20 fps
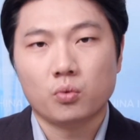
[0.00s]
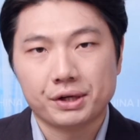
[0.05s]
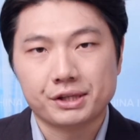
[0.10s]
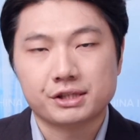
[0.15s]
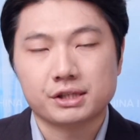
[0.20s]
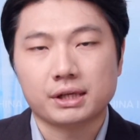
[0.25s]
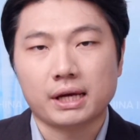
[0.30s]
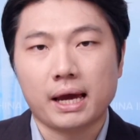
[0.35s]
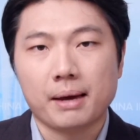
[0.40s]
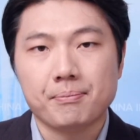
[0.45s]

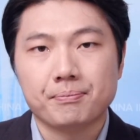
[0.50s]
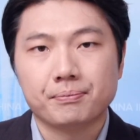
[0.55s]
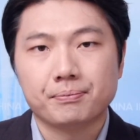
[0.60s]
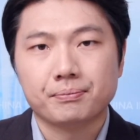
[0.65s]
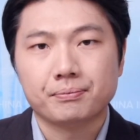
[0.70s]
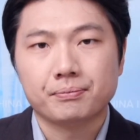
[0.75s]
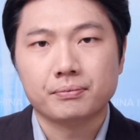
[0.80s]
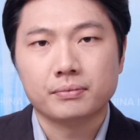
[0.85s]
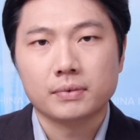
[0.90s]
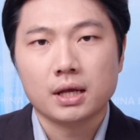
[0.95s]
once again.
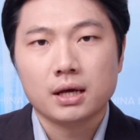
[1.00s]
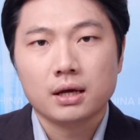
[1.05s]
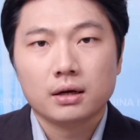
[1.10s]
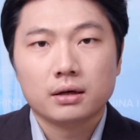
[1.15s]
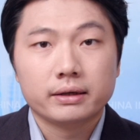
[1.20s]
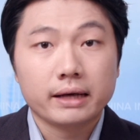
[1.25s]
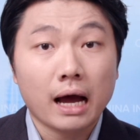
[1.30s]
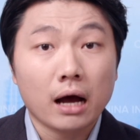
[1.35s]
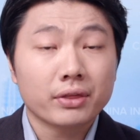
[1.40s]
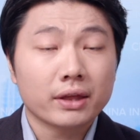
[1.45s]

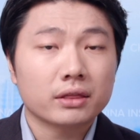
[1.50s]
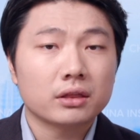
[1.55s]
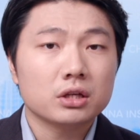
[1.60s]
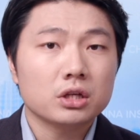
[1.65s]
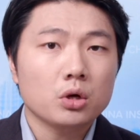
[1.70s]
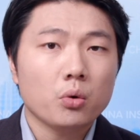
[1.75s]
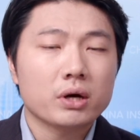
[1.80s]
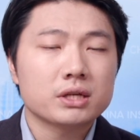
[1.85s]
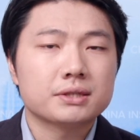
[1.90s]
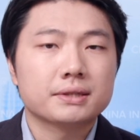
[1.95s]
Now that the
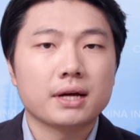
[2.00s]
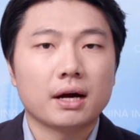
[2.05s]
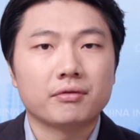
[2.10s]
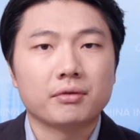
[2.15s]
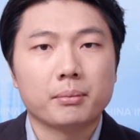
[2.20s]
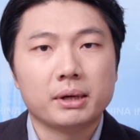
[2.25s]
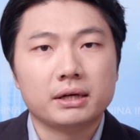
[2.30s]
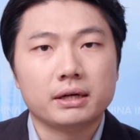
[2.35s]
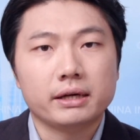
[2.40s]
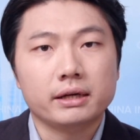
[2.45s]
U.S.
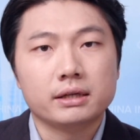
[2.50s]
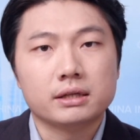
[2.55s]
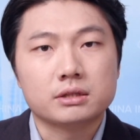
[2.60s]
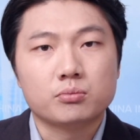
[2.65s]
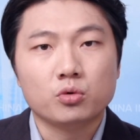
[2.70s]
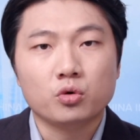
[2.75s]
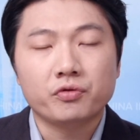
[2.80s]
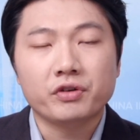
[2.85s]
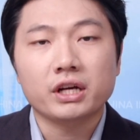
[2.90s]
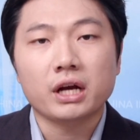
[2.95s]
government is
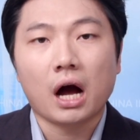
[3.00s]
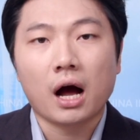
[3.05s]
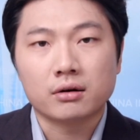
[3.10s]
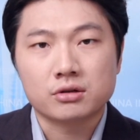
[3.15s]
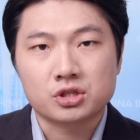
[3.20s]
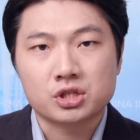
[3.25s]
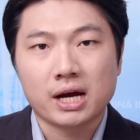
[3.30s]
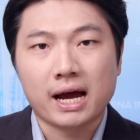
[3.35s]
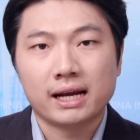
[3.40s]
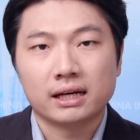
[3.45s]
moving
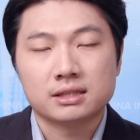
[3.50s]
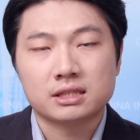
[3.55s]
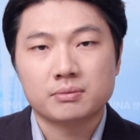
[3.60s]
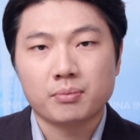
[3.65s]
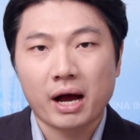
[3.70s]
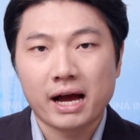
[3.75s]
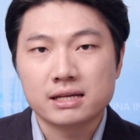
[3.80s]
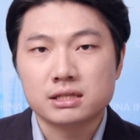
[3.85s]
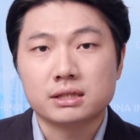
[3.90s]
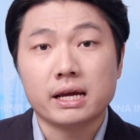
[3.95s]
on China's
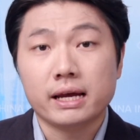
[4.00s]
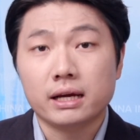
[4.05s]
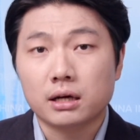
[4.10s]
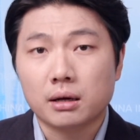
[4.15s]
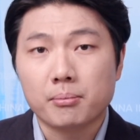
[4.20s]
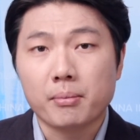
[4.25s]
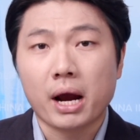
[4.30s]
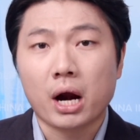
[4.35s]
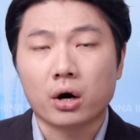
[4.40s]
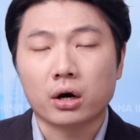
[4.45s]
spies in
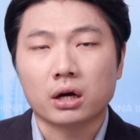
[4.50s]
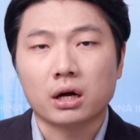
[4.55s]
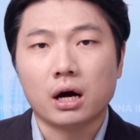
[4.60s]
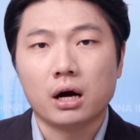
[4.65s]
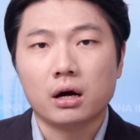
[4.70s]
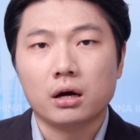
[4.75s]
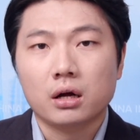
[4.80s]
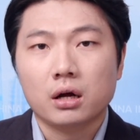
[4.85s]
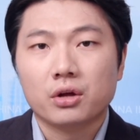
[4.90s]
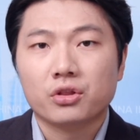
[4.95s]

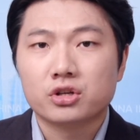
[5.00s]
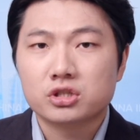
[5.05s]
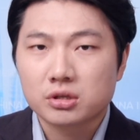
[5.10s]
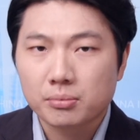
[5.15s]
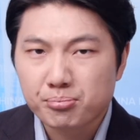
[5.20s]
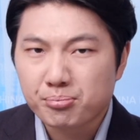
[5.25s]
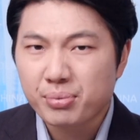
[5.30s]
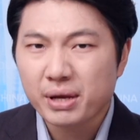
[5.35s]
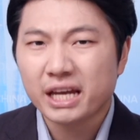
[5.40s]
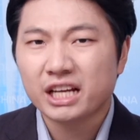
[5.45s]
America, there's a
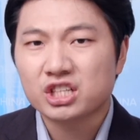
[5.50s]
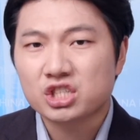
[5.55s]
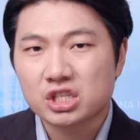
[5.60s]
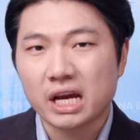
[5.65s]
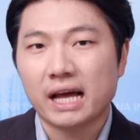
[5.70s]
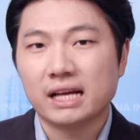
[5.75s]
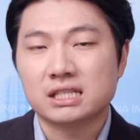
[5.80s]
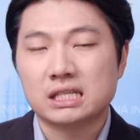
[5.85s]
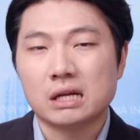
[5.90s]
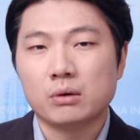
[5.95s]
big
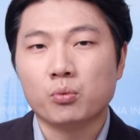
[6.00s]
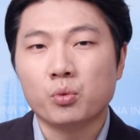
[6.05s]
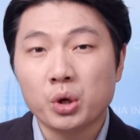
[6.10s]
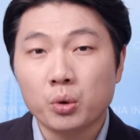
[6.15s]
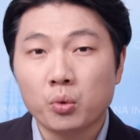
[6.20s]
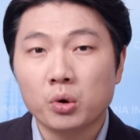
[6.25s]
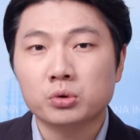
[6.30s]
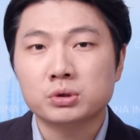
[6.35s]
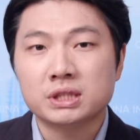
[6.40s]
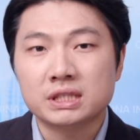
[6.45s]
chance that we
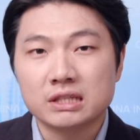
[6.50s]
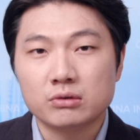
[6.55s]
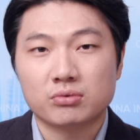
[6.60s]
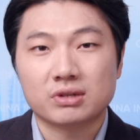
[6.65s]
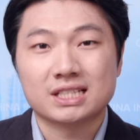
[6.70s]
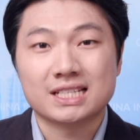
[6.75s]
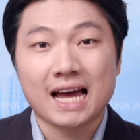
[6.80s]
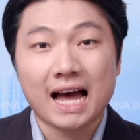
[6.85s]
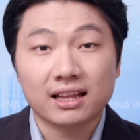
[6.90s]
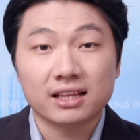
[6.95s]
will see
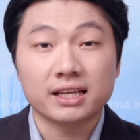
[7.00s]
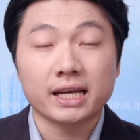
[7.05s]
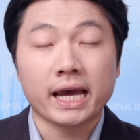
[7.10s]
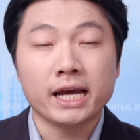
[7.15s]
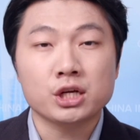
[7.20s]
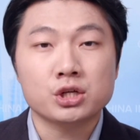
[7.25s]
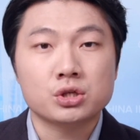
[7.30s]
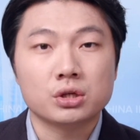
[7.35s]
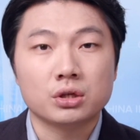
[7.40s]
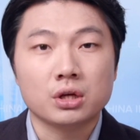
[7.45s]

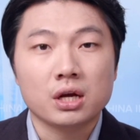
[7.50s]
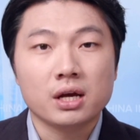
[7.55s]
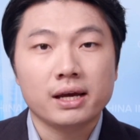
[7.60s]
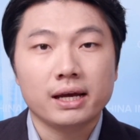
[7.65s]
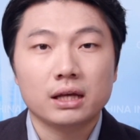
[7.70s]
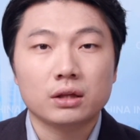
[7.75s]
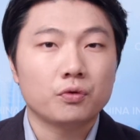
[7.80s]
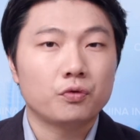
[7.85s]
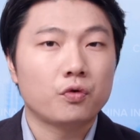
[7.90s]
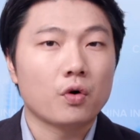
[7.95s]
retaliation
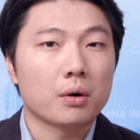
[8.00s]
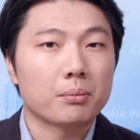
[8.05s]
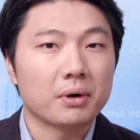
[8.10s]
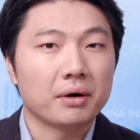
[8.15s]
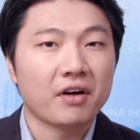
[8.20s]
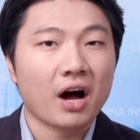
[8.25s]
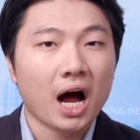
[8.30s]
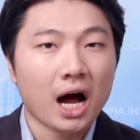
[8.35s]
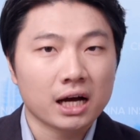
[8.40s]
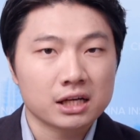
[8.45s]
in the form
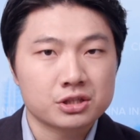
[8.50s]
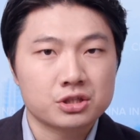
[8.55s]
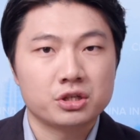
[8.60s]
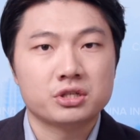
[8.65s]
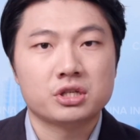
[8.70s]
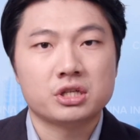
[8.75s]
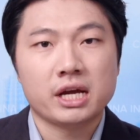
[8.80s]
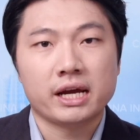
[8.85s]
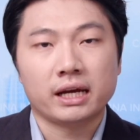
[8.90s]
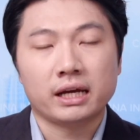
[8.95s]
of
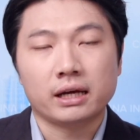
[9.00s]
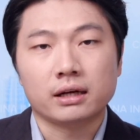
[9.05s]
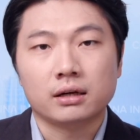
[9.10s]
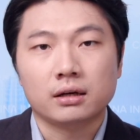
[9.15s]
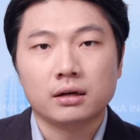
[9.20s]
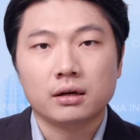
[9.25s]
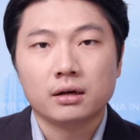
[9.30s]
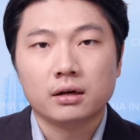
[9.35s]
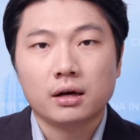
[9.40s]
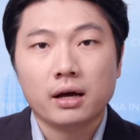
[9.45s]
hostage taking.
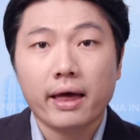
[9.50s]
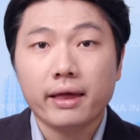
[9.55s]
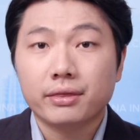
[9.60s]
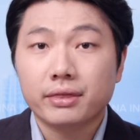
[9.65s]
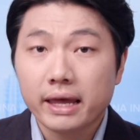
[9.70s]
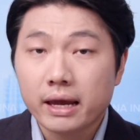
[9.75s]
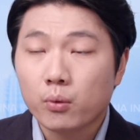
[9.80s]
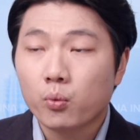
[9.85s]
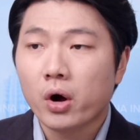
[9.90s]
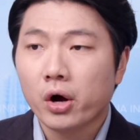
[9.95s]

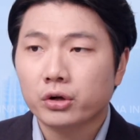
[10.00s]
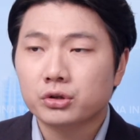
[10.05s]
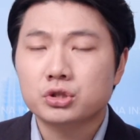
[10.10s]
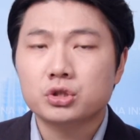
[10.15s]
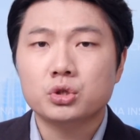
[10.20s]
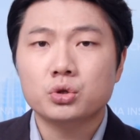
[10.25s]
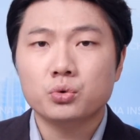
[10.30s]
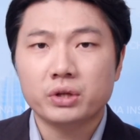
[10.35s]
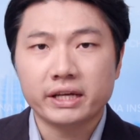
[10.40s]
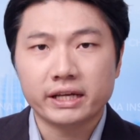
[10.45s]
They will,
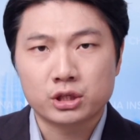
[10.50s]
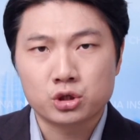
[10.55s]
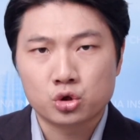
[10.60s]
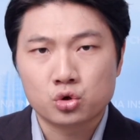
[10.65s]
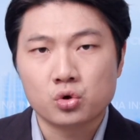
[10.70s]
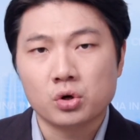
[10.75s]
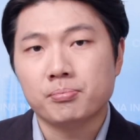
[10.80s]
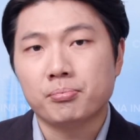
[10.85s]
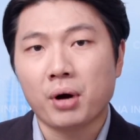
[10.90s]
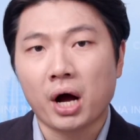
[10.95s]
to the
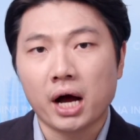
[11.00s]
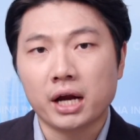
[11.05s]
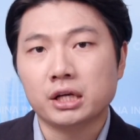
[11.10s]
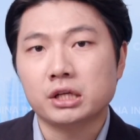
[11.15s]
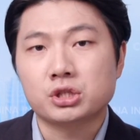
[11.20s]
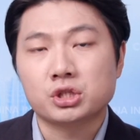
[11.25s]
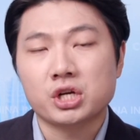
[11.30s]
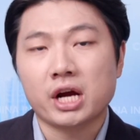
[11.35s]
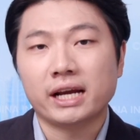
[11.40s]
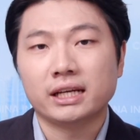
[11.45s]
extreme,
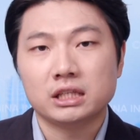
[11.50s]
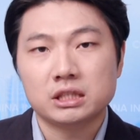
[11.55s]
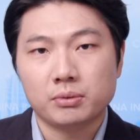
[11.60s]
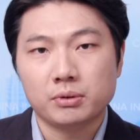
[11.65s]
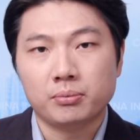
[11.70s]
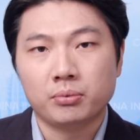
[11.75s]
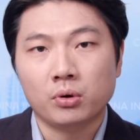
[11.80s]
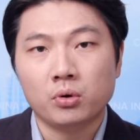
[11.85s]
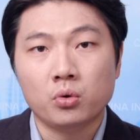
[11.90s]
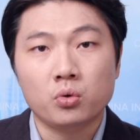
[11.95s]
punish Chinese
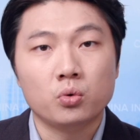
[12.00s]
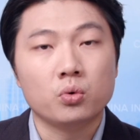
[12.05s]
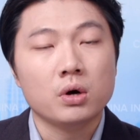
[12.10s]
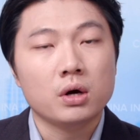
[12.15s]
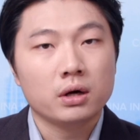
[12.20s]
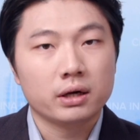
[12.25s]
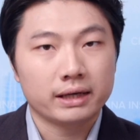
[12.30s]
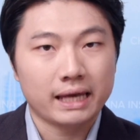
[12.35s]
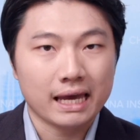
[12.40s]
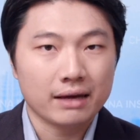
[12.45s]
people who
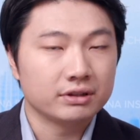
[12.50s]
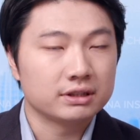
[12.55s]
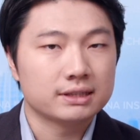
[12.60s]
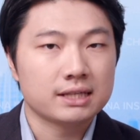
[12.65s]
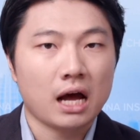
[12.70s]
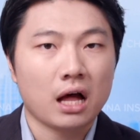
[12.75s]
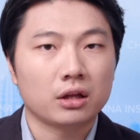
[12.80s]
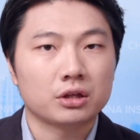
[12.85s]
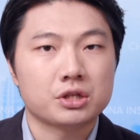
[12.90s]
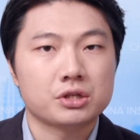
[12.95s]
gave
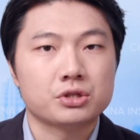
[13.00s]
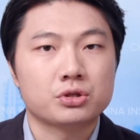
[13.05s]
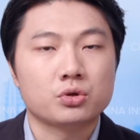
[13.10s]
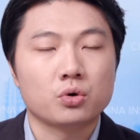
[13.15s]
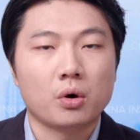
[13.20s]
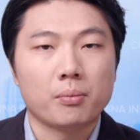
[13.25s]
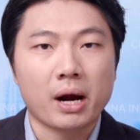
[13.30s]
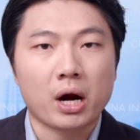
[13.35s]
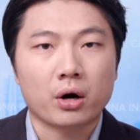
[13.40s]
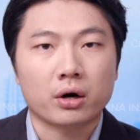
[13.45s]
intelligence
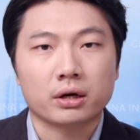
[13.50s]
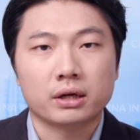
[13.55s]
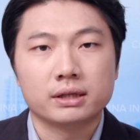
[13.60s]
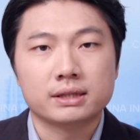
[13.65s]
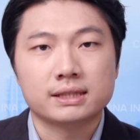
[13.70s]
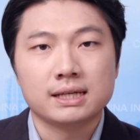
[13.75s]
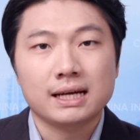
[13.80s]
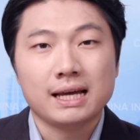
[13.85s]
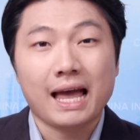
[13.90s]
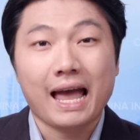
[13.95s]
to
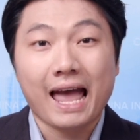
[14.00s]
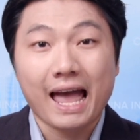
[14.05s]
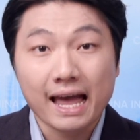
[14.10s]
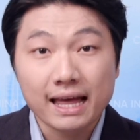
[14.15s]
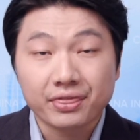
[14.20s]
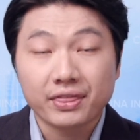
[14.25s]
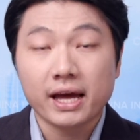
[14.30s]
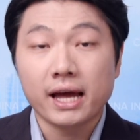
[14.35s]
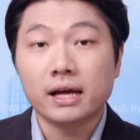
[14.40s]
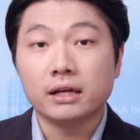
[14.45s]
Americans,
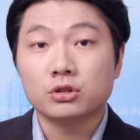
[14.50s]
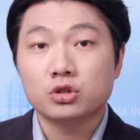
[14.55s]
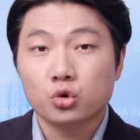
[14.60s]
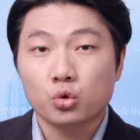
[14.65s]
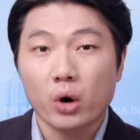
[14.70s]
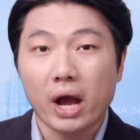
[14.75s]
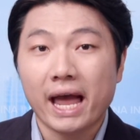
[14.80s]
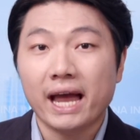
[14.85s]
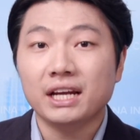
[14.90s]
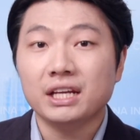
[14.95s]
and then
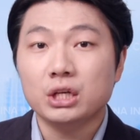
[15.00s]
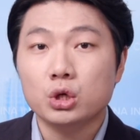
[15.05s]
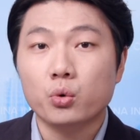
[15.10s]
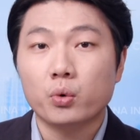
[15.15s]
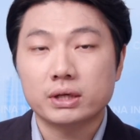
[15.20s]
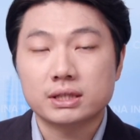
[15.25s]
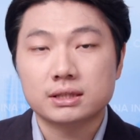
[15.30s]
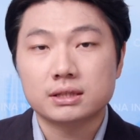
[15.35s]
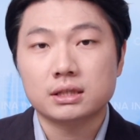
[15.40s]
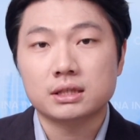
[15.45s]
to any
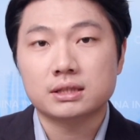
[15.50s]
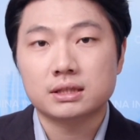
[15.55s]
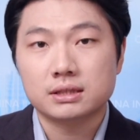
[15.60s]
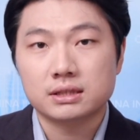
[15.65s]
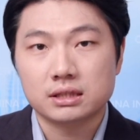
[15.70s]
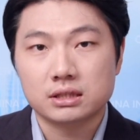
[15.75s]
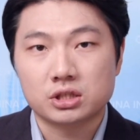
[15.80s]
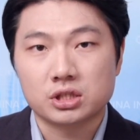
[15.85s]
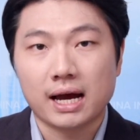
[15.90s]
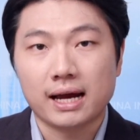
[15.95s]
U.S.
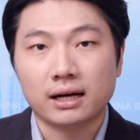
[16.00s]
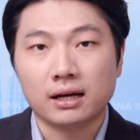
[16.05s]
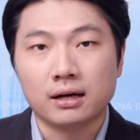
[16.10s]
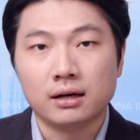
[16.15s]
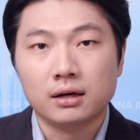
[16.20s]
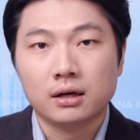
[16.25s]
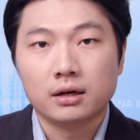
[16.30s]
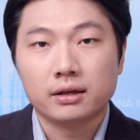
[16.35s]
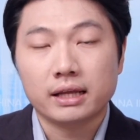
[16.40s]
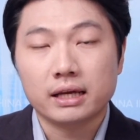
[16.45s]
citizens in China,
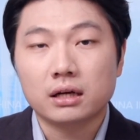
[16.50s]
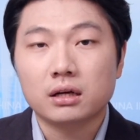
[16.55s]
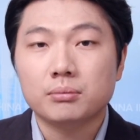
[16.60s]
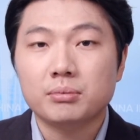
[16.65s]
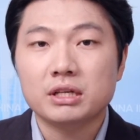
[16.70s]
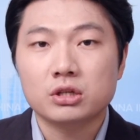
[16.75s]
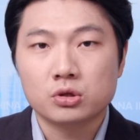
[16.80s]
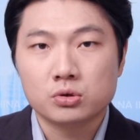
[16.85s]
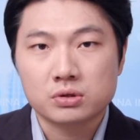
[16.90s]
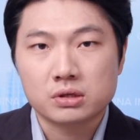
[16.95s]
they could
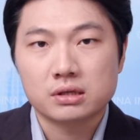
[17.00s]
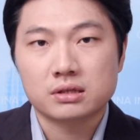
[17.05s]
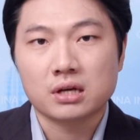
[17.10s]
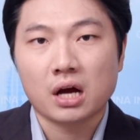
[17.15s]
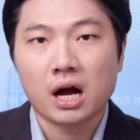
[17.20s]
be used as